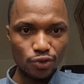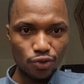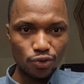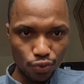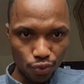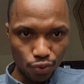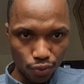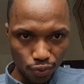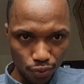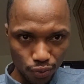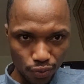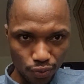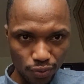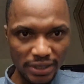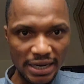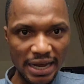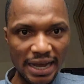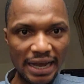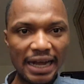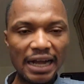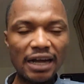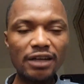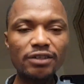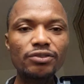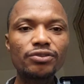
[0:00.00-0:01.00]
to the
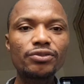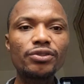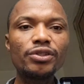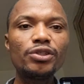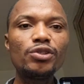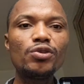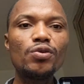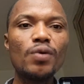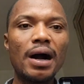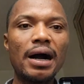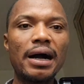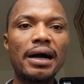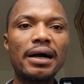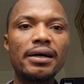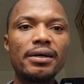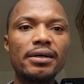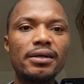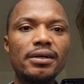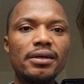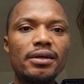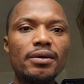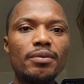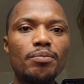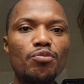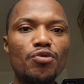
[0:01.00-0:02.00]
country you are
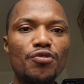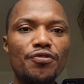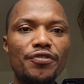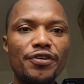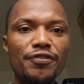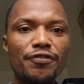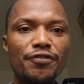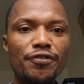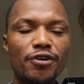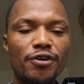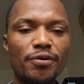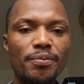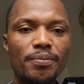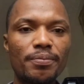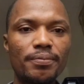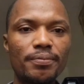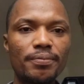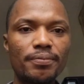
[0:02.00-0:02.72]
moving from.